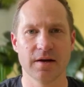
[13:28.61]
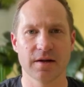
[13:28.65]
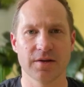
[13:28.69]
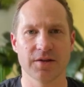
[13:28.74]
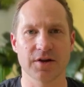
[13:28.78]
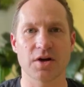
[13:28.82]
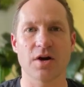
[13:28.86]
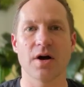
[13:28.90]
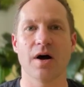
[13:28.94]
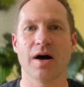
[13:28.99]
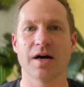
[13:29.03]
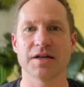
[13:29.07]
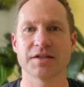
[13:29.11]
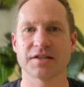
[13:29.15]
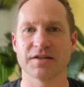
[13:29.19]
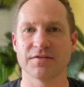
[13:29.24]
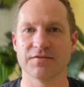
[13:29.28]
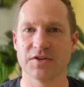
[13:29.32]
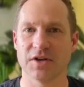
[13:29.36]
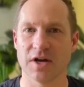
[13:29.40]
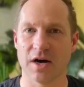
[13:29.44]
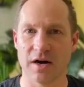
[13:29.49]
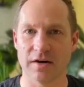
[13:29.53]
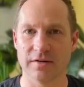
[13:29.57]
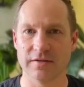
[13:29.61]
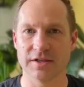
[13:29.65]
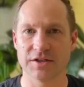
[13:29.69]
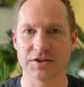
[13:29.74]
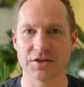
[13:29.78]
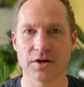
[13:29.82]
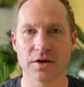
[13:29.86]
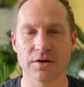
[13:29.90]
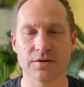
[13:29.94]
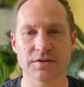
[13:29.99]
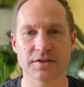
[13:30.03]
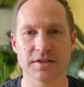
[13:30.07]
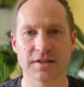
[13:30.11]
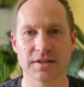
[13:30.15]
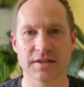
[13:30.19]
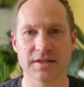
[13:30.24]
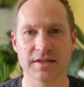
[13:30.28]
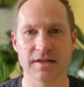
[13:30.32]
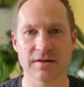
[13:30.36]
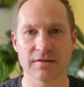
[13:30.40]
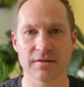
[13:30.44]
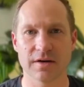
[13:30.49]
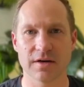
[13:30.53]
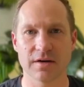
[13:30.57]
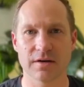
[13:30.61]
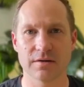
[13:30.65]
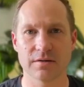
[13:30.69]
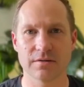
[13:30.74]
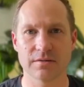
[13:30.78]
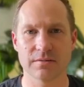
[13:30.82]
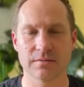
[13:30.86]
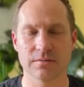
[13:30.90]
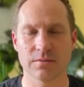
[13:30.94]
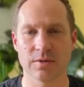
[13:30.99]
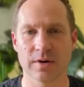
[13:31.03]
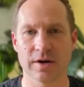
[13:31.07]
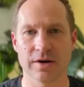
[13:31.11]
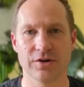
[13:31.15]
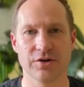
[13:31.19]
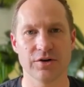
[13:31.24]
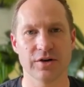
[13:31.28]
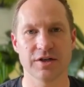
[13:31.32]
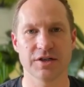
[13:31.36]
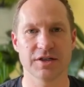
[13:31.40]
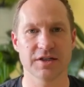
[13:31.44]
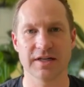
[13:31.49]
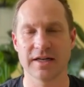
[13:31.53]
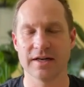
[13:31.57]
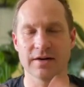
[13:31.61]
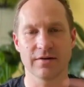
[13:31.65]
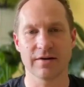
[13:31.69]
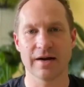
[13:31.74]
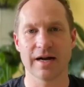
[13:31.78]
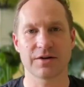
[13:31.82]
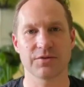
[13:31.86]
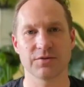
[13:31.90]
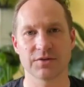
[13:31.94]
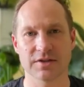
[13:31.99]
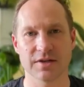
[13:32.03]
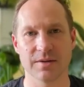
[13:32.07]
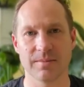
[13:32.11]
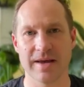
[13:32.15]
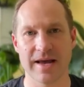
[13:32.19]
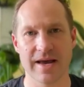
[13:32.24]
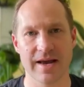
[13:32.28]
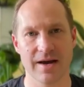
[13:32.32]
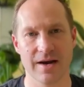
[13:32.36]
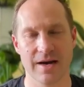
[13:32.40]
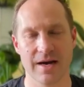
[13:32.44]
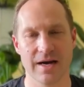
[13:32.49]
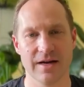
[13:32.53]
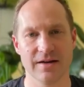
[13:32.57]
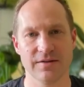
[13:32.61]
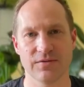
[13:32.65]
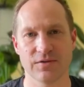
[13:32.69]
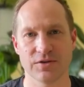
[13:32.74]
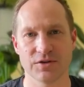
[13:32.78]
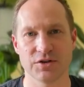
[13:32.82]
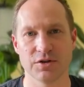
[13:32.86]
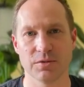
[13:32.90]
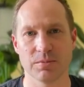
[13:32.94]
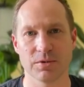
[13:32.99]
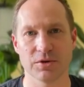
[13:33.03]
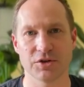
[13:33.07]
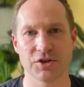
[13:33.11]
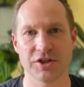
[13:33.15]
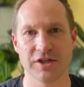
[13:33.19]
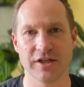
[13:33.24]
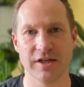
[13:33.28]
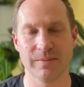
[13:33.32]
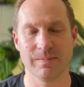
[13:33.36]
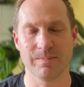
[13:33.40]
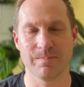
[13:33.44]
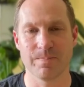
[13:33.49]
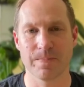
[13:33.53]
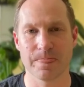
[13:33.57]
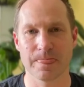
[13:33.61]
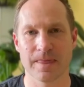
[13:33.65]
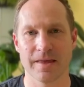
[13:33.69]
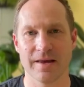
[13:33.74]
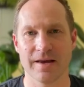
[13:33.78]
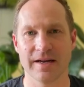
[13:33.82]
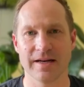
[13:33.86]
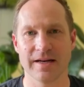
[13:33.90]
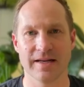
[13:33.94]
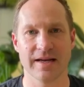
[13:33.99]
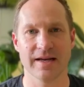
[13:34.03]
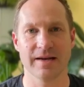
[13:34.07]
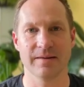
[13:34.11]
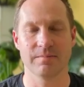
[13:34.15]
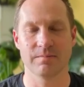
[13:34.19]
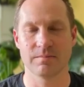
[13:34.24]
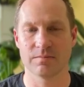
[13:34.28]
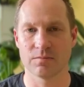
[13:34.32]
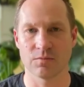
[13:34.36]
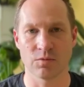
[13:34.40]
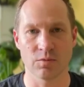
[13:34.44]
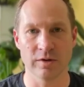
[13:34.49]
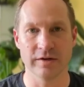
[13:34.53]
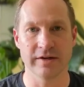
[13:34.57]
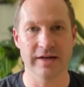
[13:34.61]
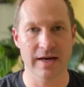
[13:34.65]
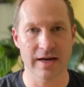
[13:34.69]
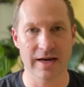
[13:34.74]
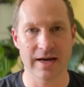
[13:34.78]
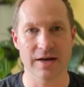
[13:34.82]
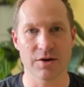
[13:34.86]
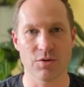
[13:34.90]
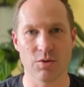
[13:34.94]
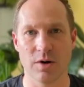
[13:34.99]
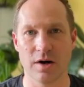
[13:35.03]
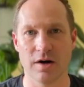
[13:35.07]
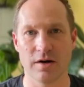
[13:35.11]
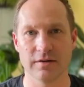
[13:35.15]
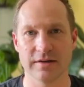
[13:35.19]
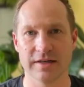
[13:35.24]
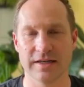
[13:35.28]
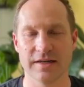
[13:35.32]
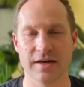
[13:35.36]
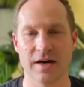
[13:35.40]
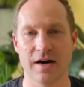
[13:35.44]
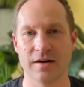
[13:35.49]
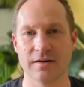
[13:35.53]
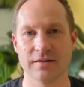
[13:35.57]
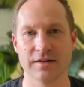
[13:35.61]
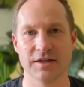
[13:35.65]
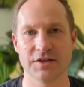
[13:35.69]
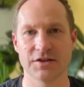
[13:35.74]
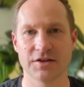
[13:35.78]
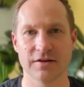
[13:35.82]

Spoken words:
the cost of knowledge goes to zero, where you can just interact with some AI for super cheap and get really high quality knowledge.